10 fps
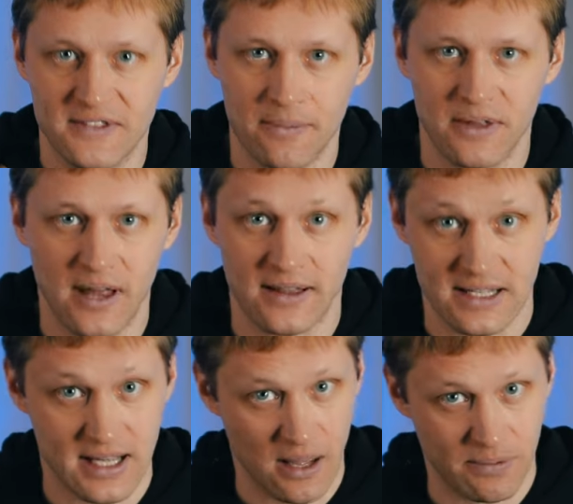something like
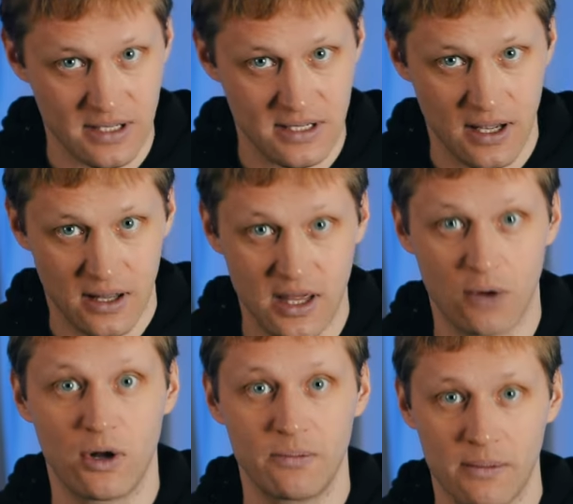this happens,
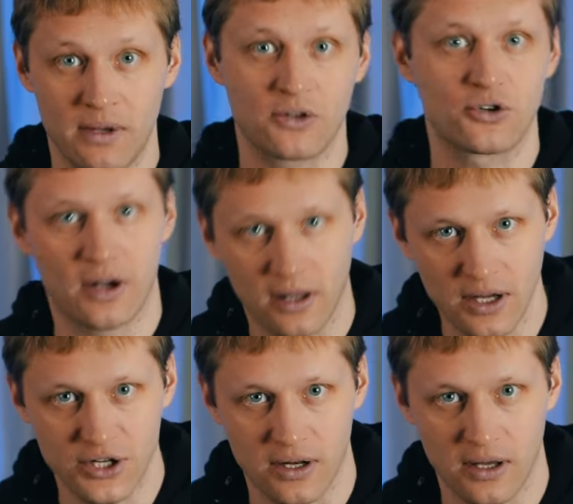there will be military collision.